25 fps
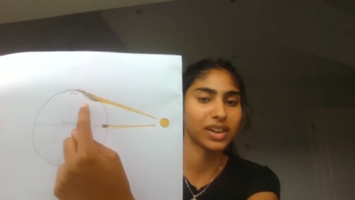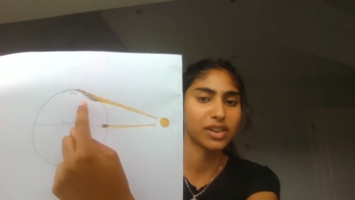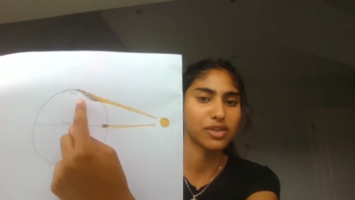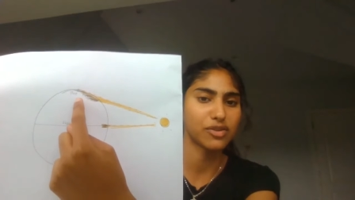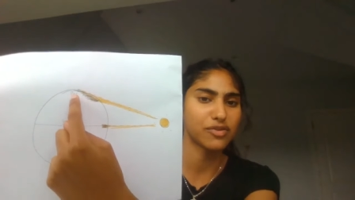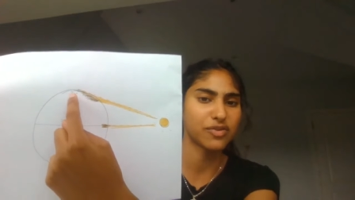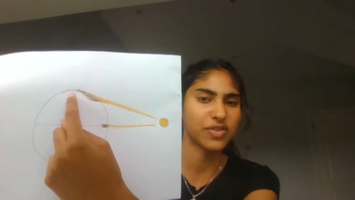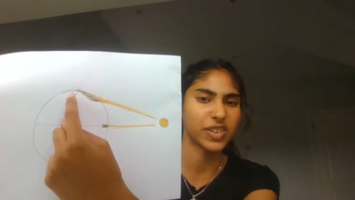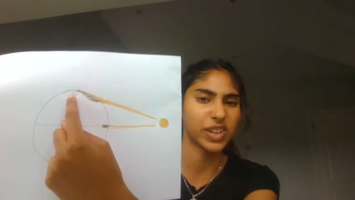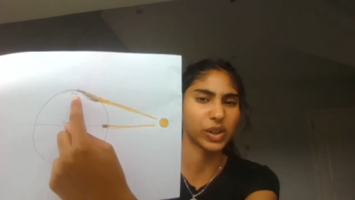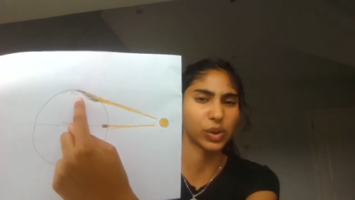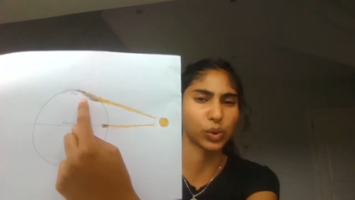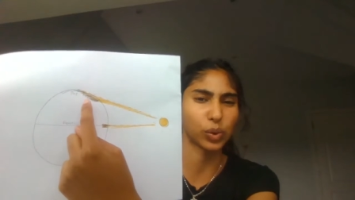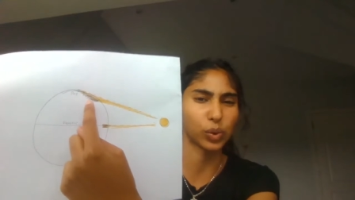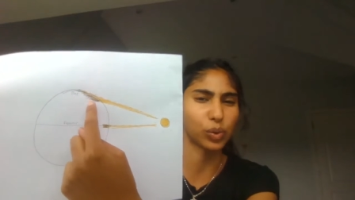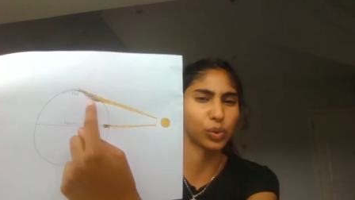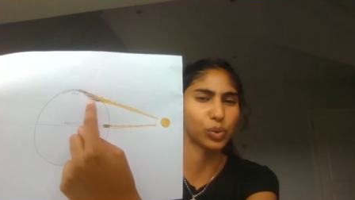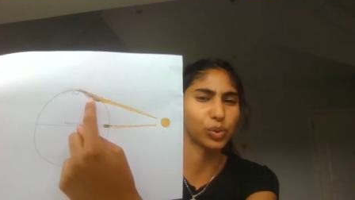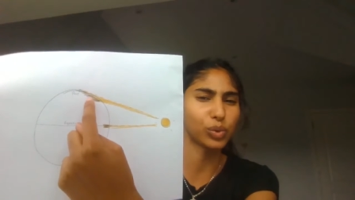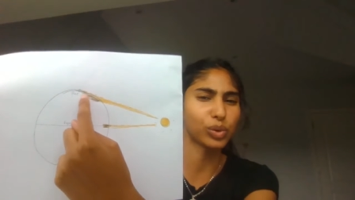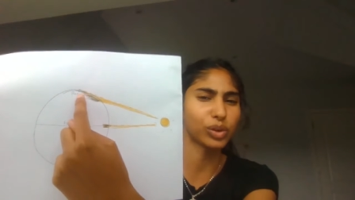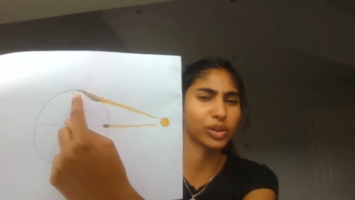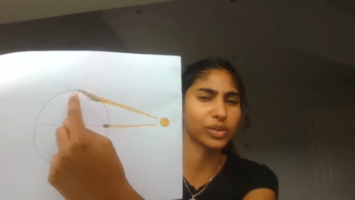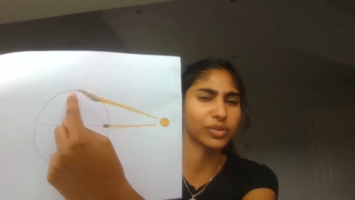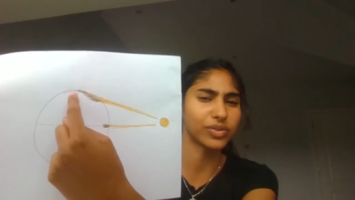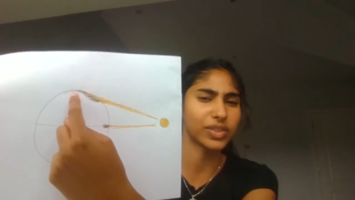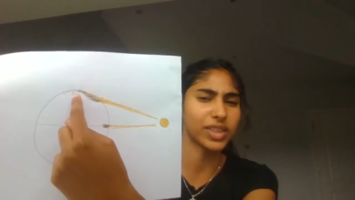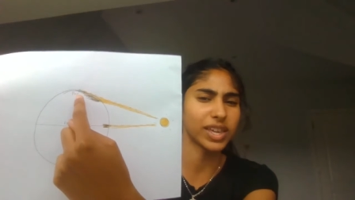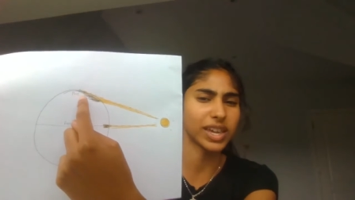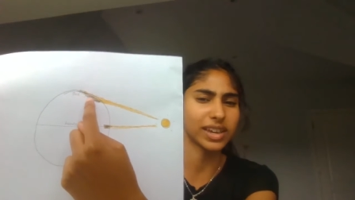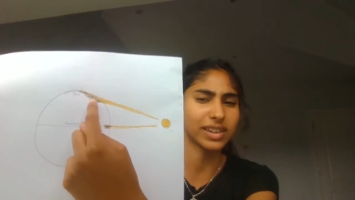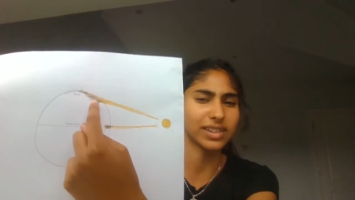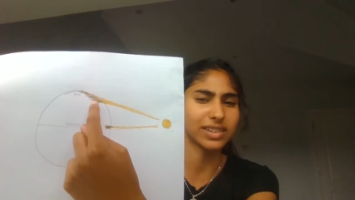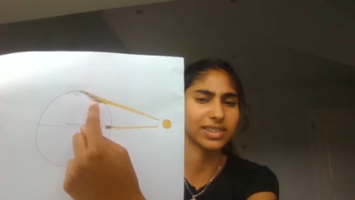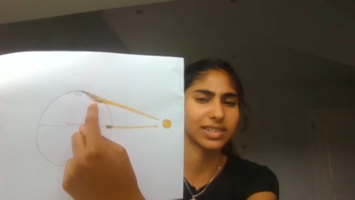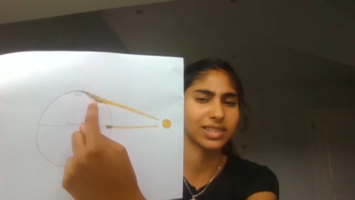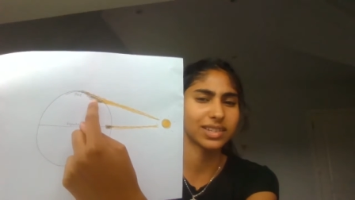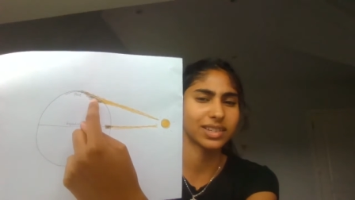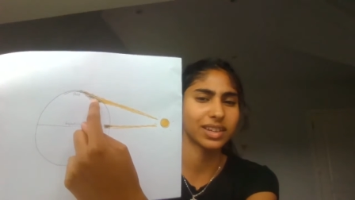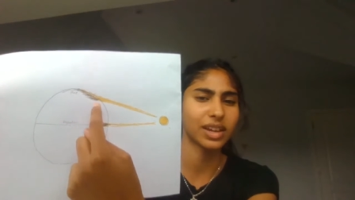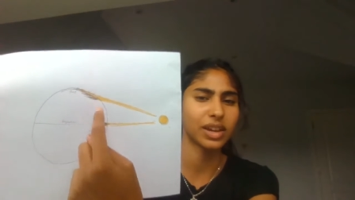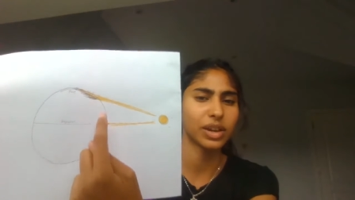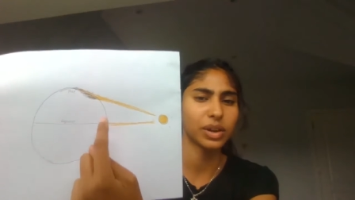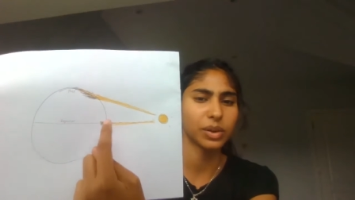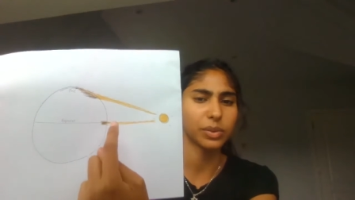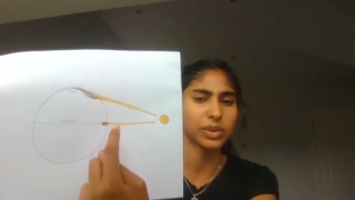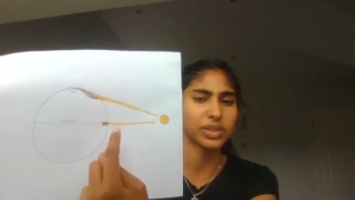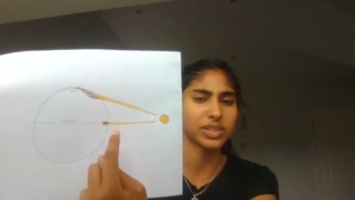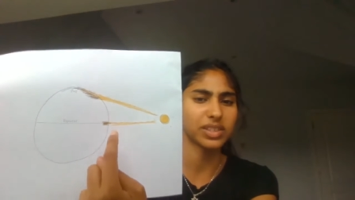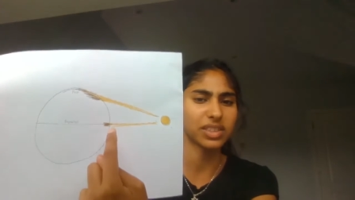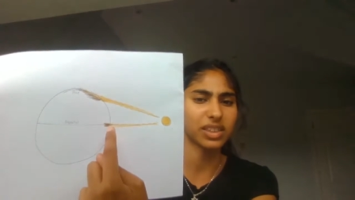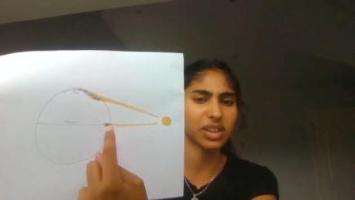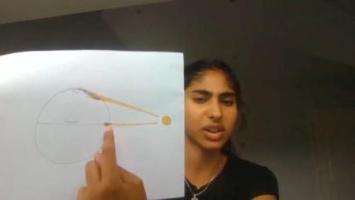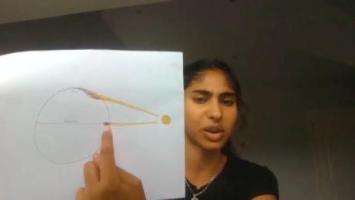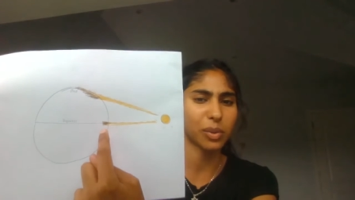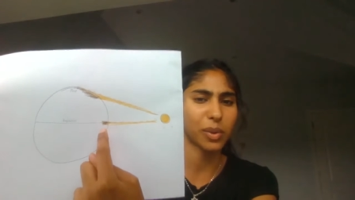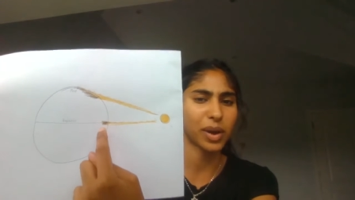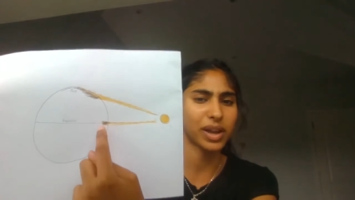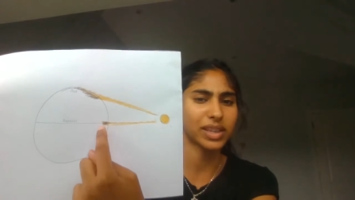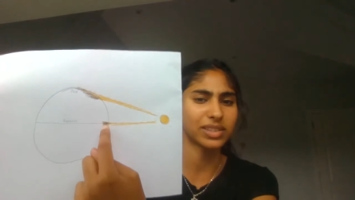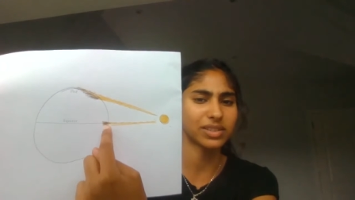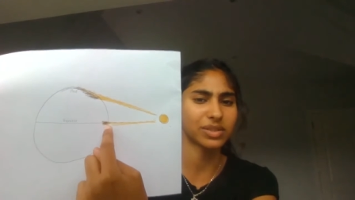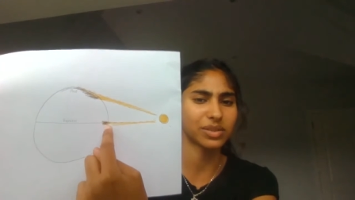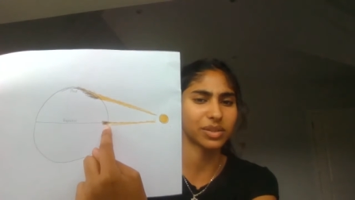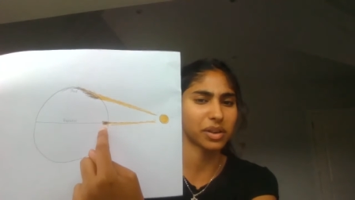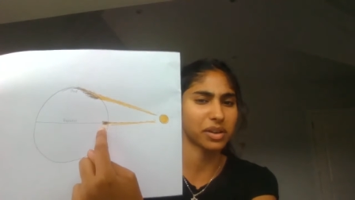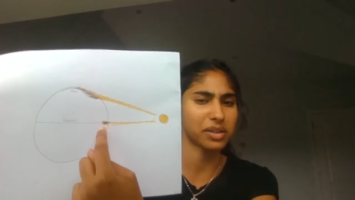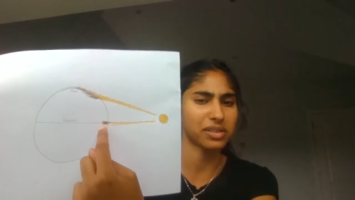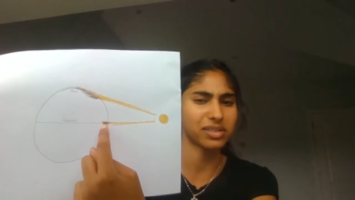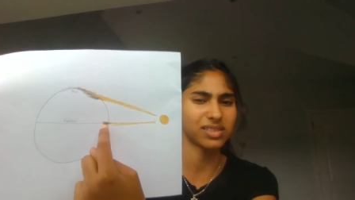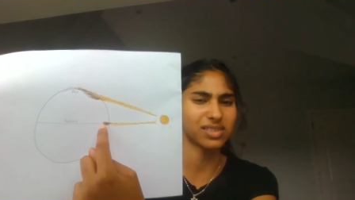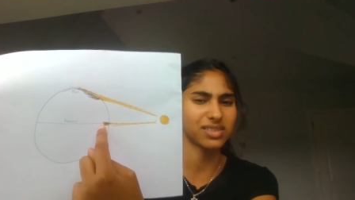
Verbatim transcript: fill all of this, whereas at the equator,